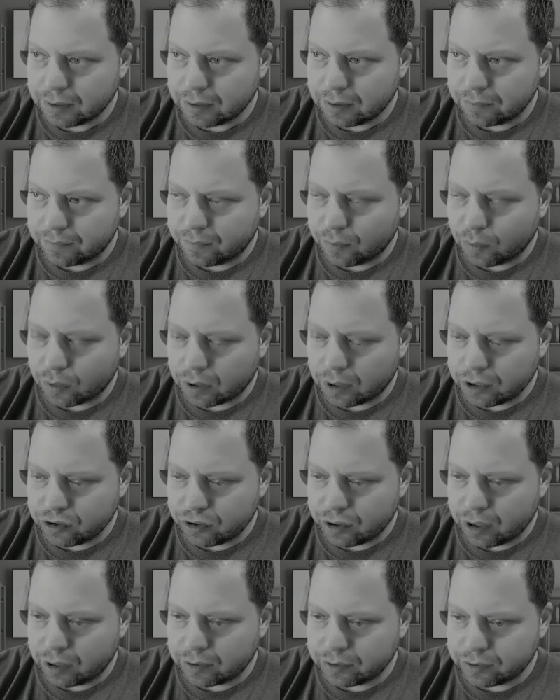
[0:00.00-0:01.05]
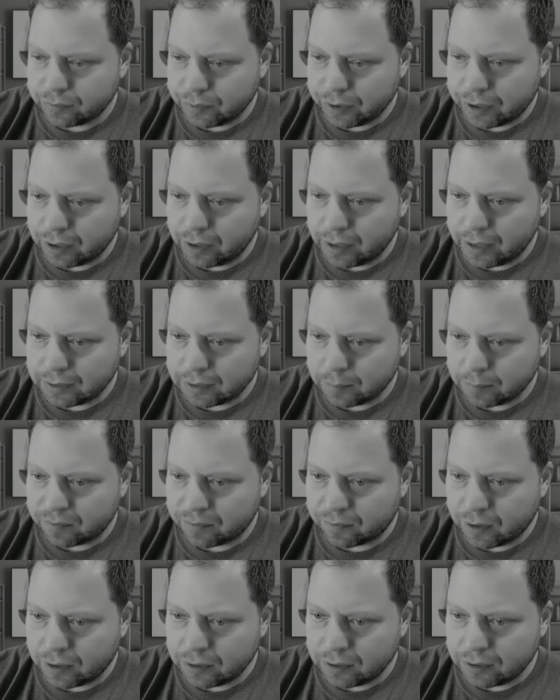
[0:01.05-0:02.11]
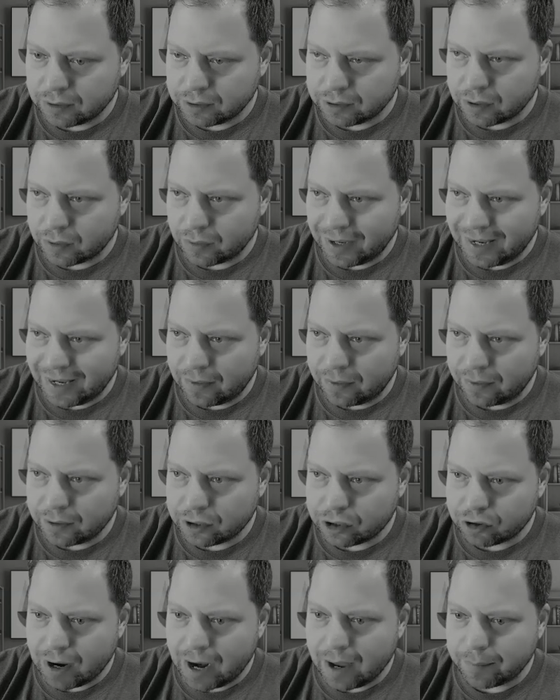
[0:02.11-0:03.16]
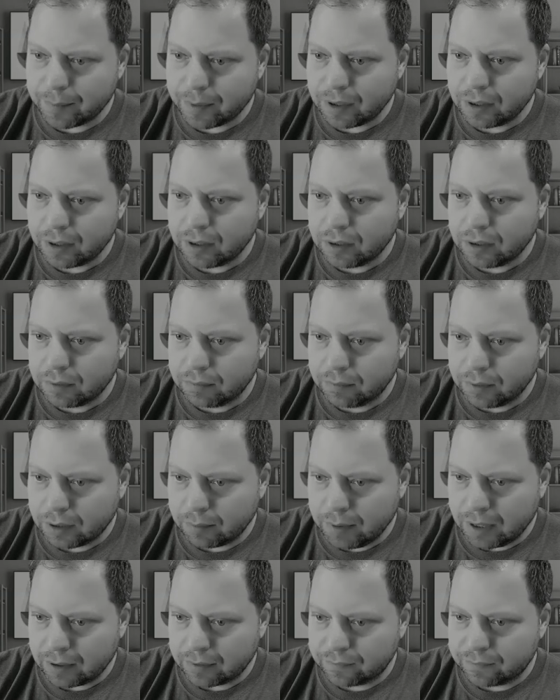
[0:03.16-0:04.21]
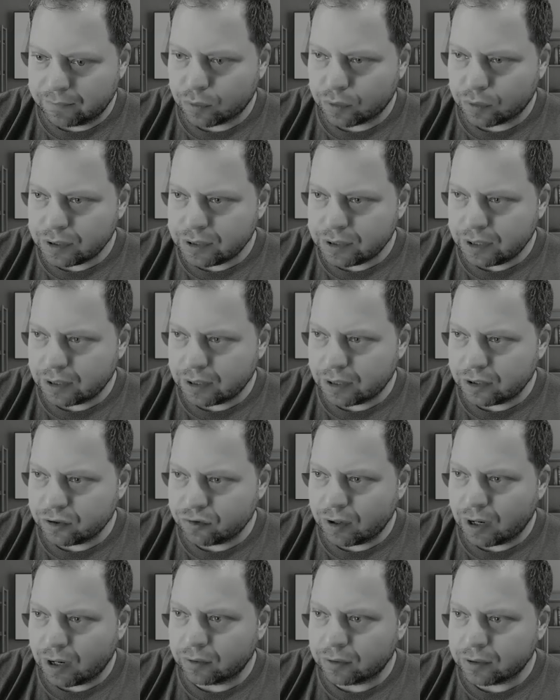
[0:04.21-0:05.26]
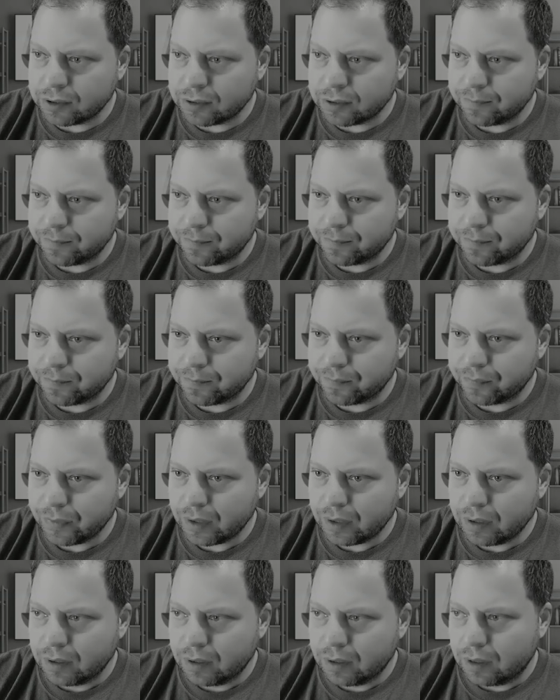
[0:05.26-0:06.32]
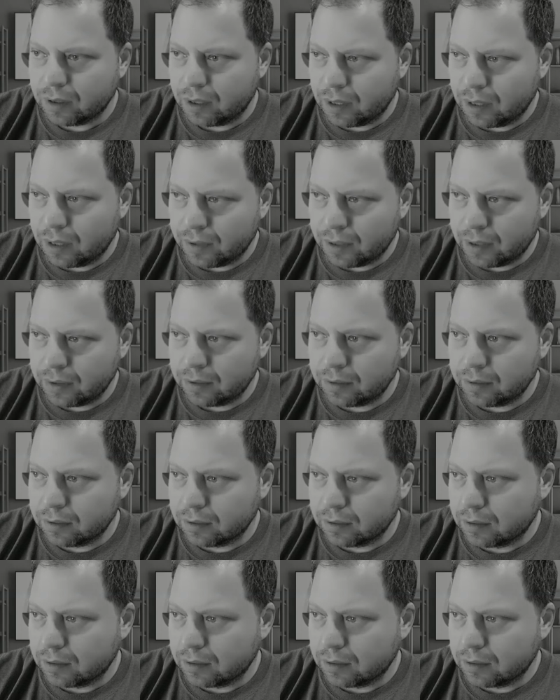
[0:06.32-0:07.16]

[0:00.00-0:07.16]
the $400 that we collect up front. So in the trap, we can make $1,400. And then